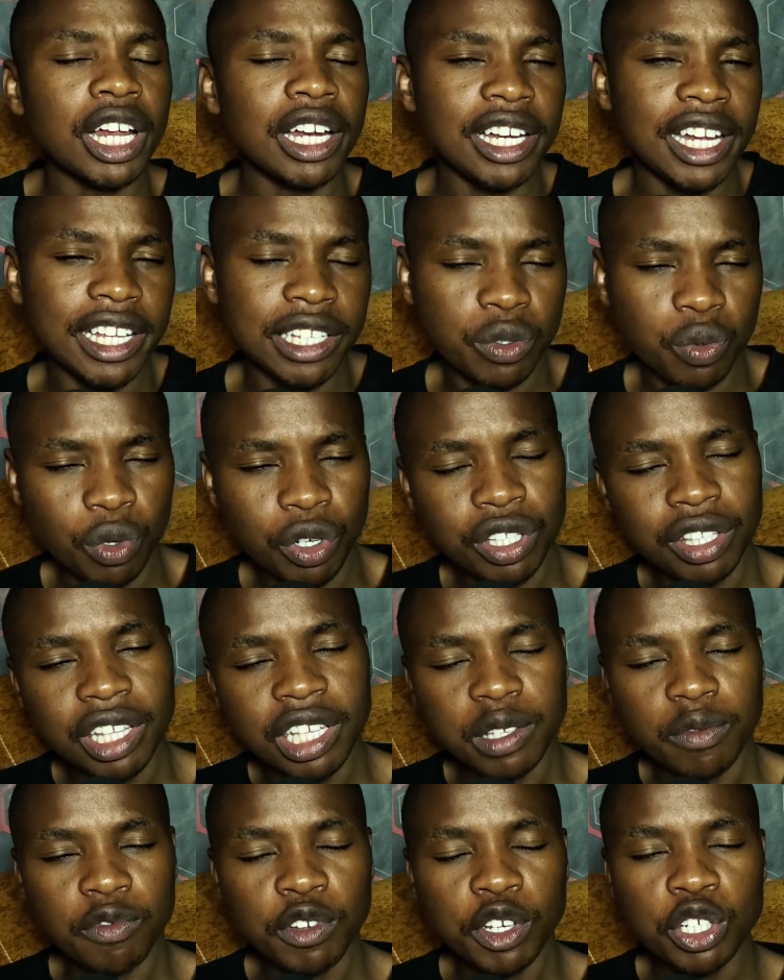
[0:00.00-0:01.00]
Let's watch
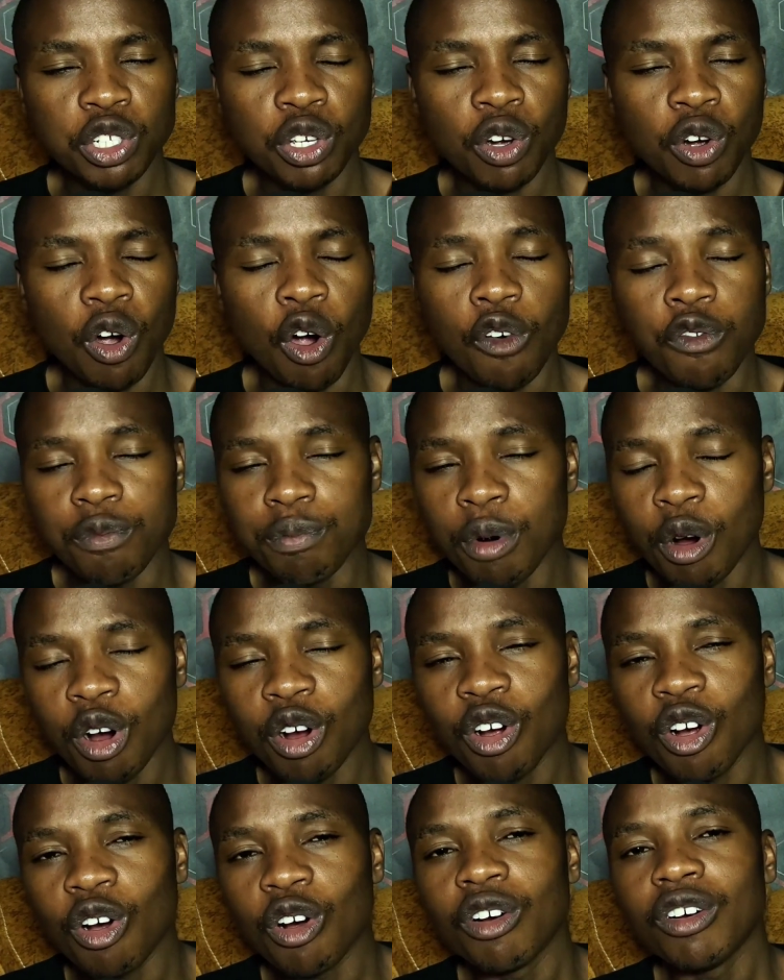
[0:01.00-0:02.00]
this video of
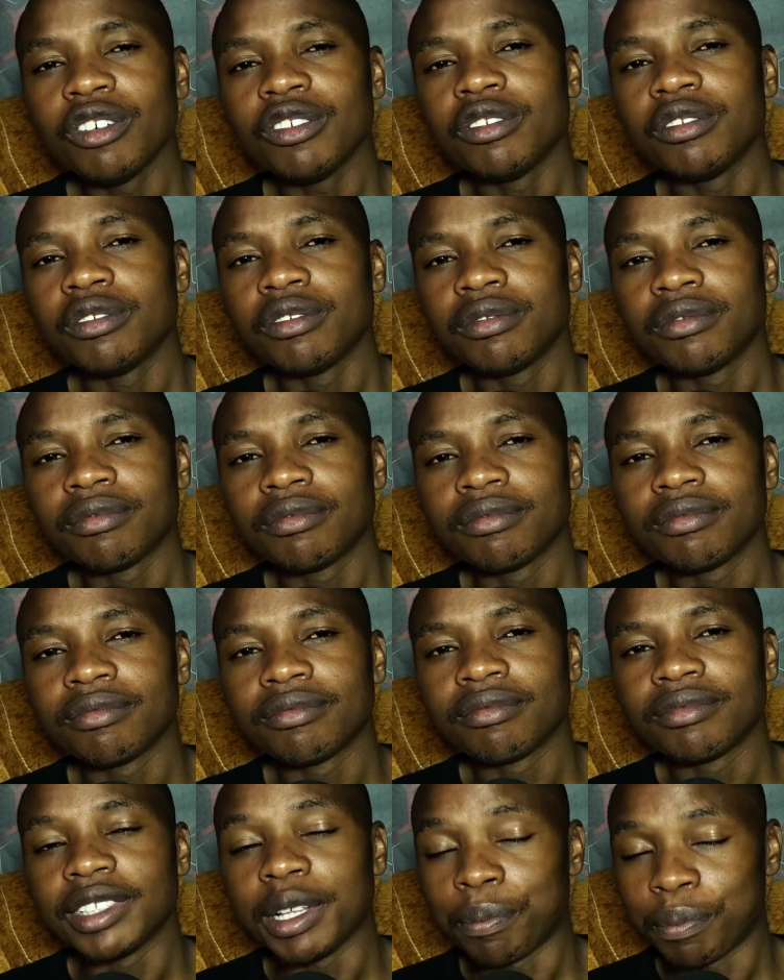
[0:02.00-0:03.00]
Boko,
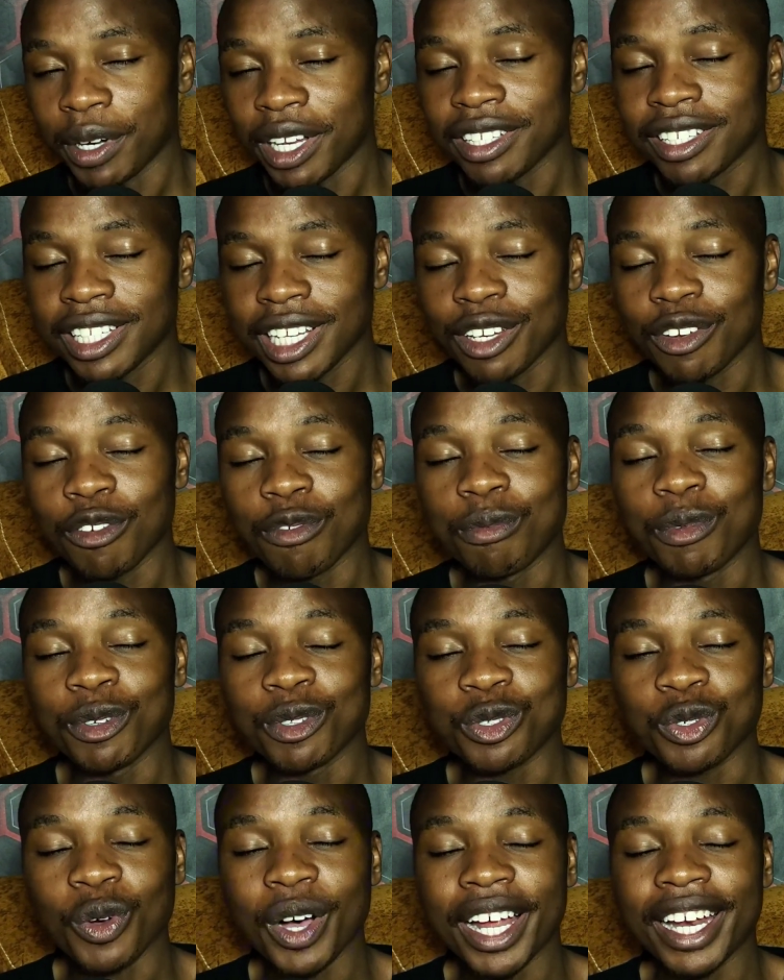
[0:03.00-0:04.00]
the president of
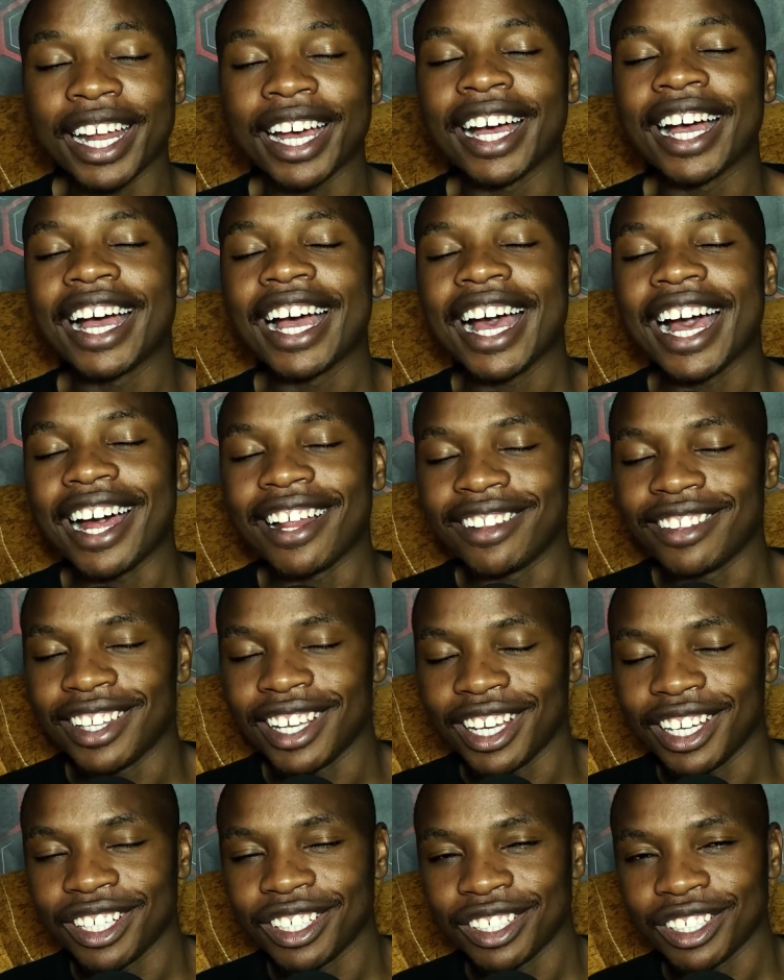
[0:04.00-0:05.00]
Botswana, and
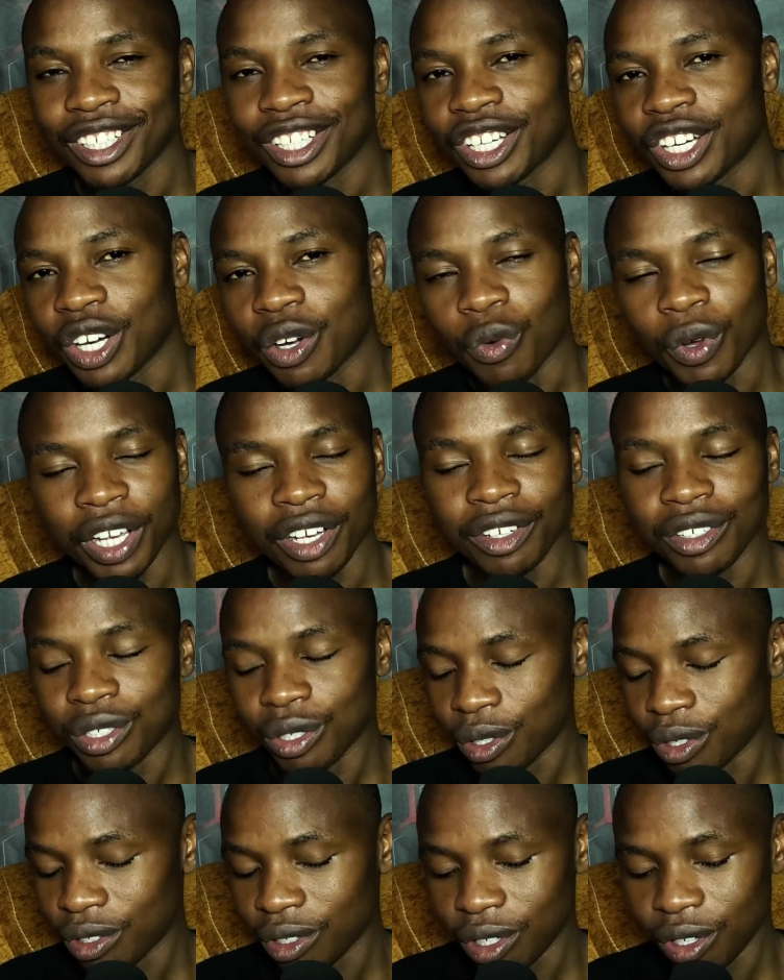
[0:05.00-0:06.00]
then we go
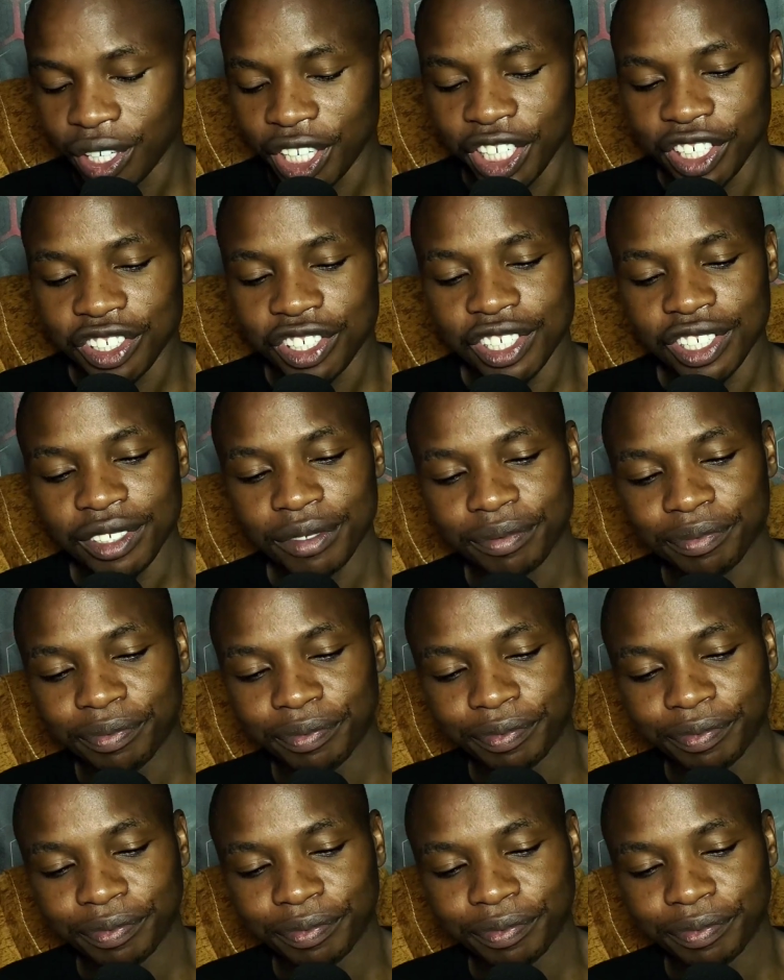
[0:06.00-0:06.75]
talk on it.